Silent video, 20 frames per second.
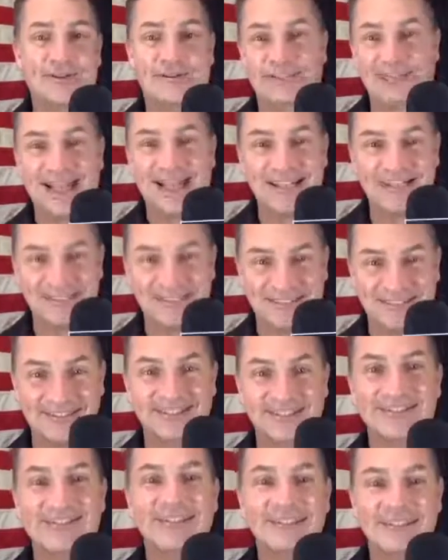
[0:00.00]
a legend
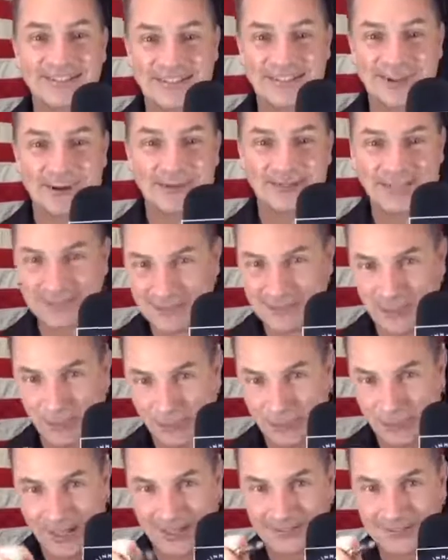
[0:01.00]
during this whole
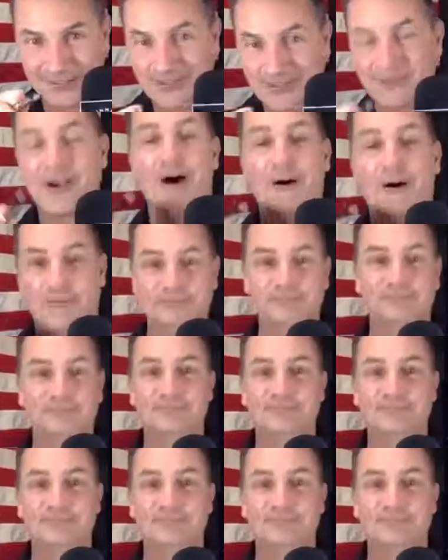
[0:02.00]
thing. So go.